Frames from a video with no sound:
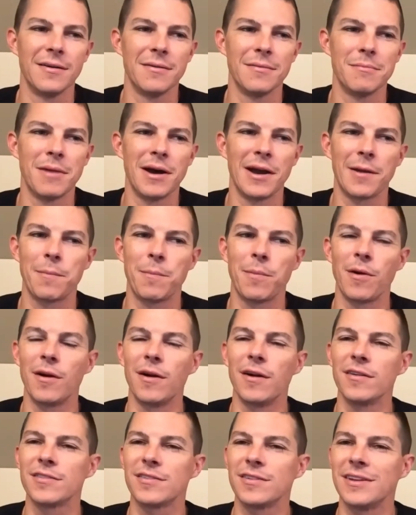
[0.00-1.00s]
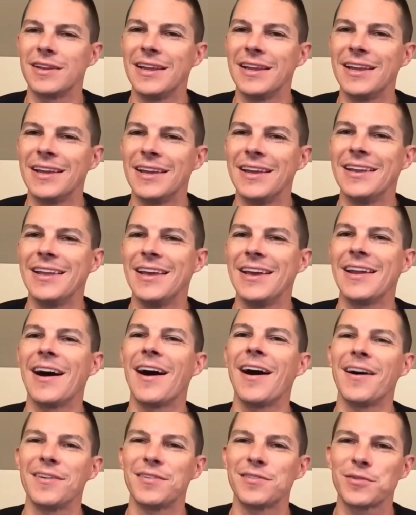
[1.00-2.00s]
Mike Burris, Indiana
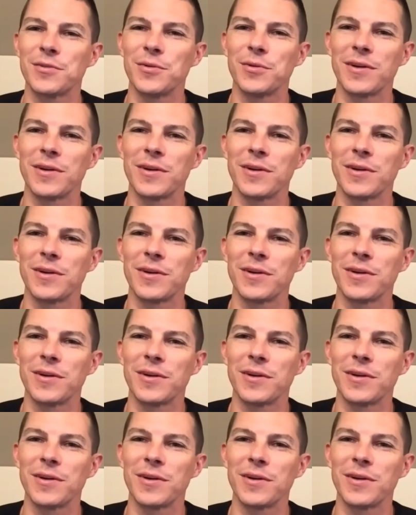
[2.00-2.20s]
high school